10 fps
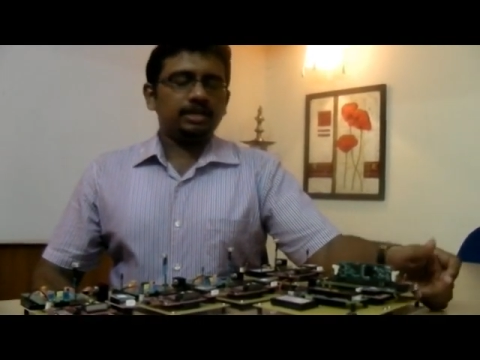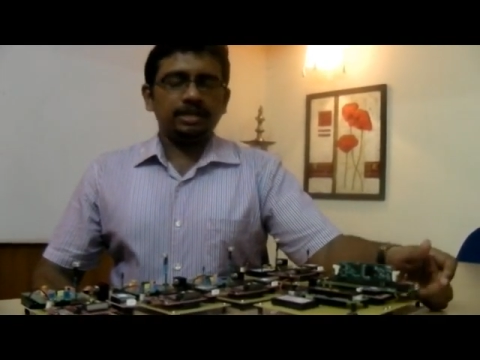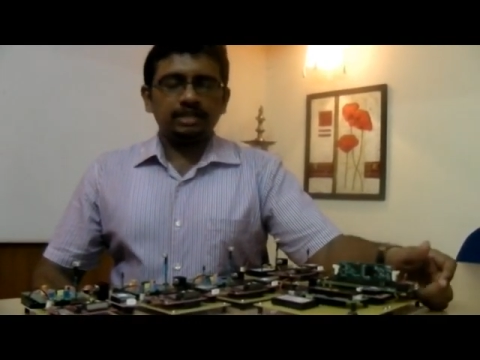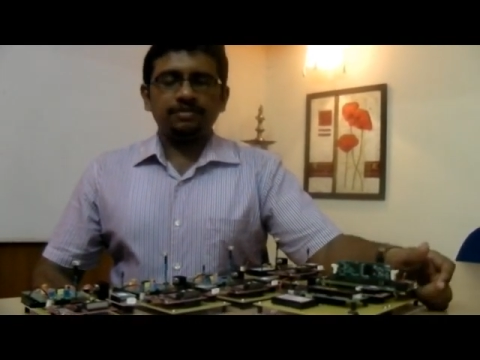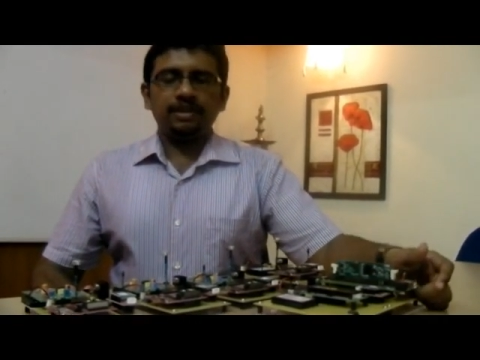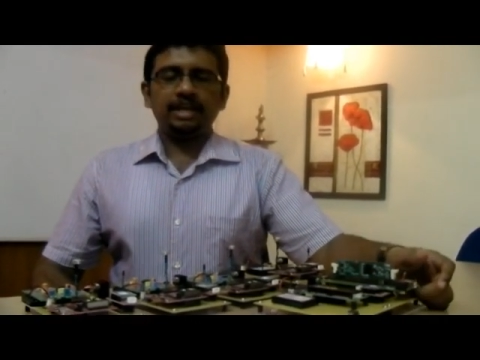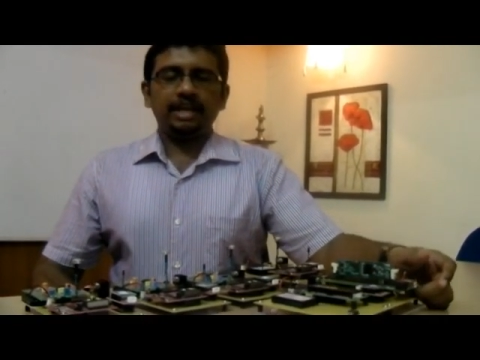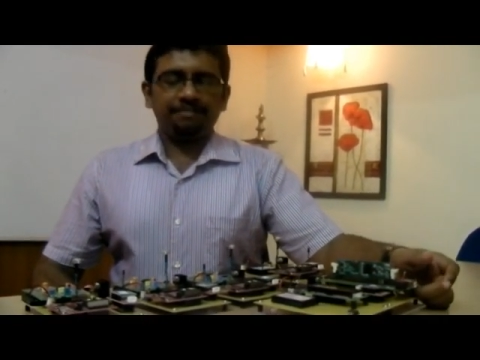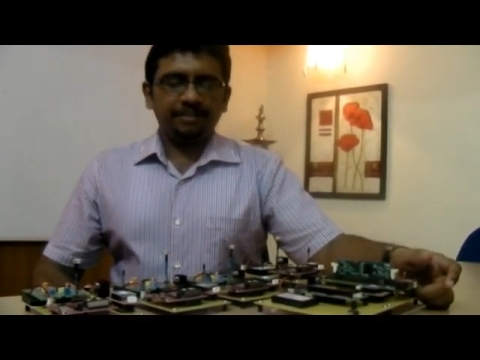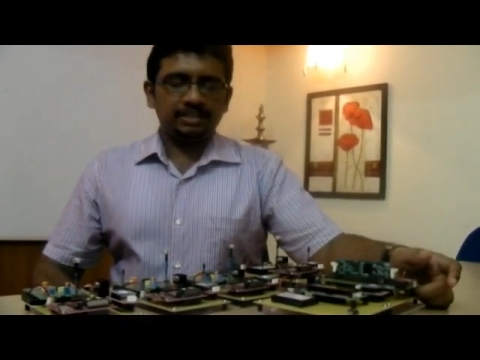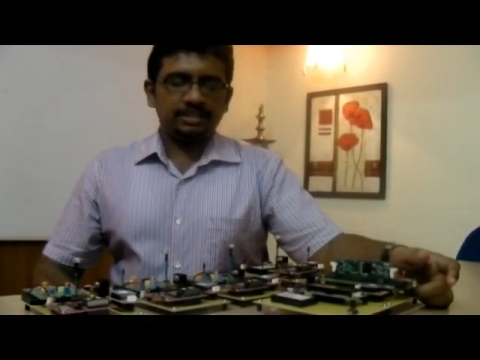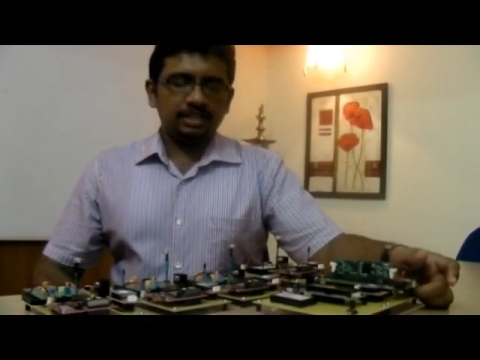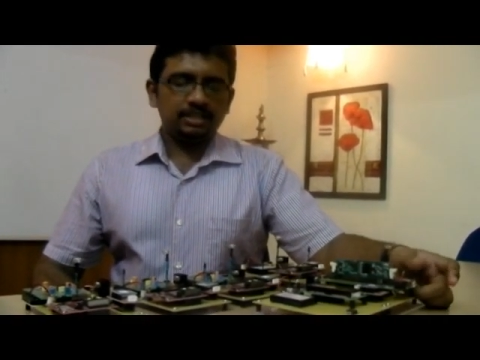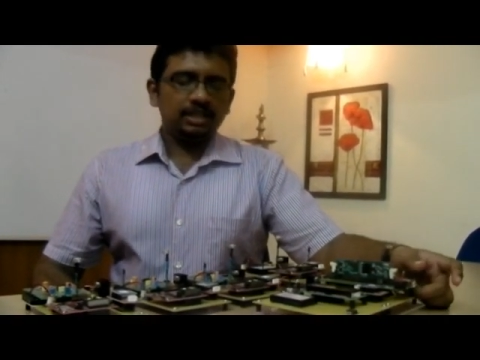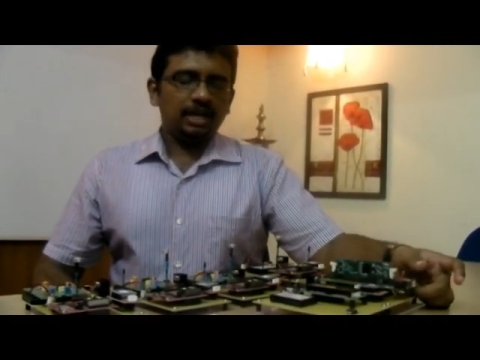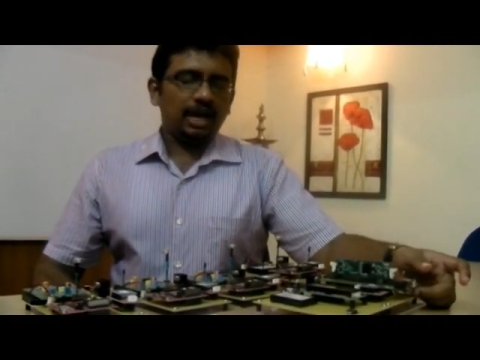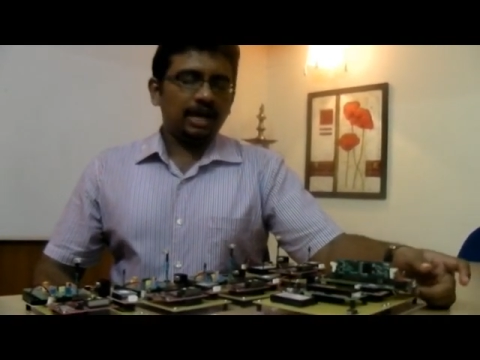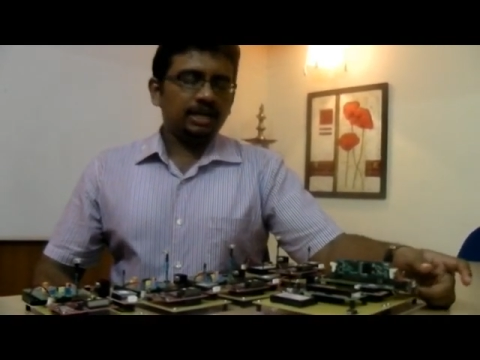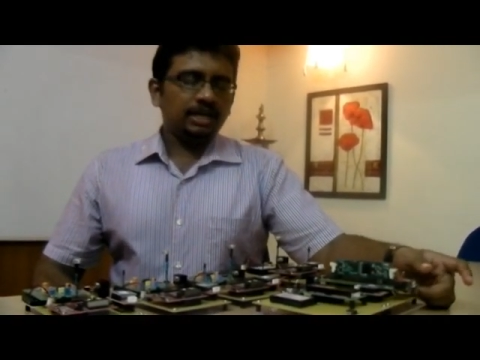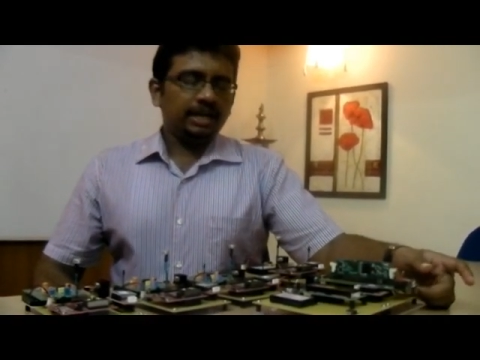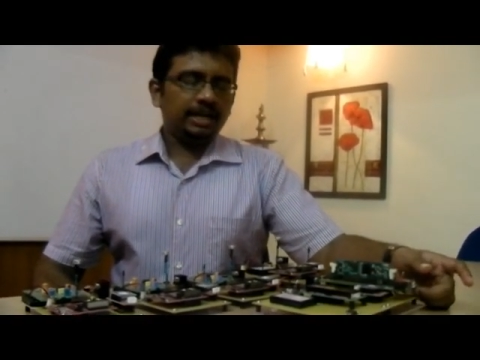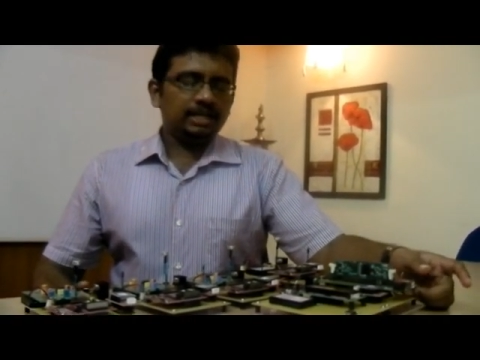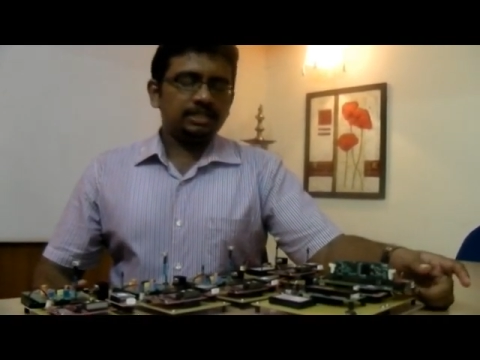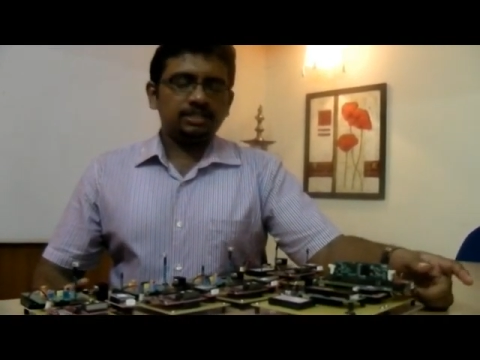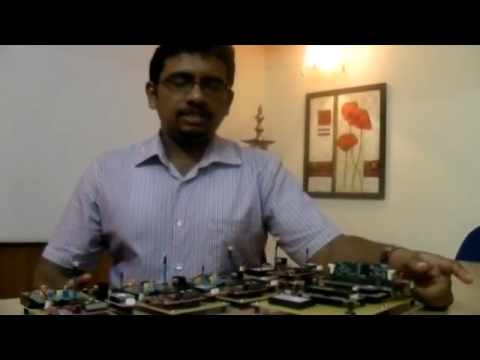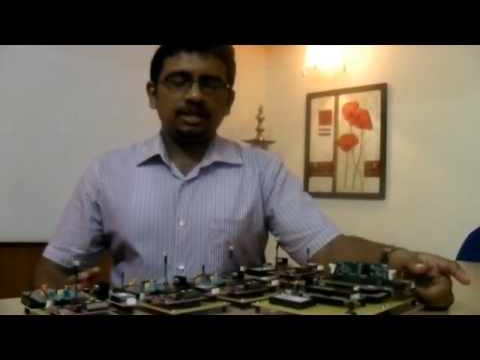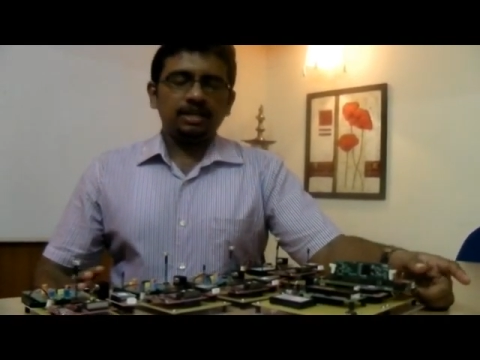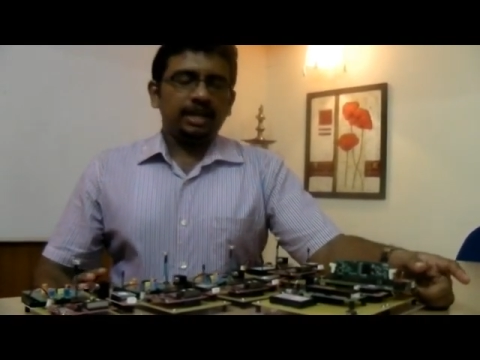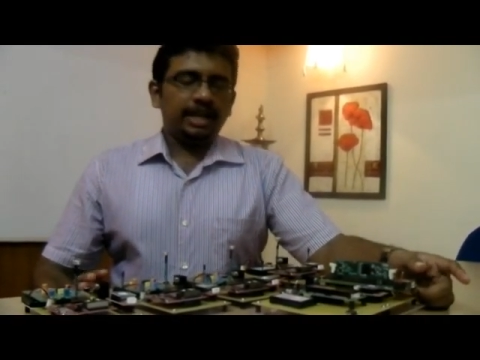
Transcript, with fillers: is very efficient, and it is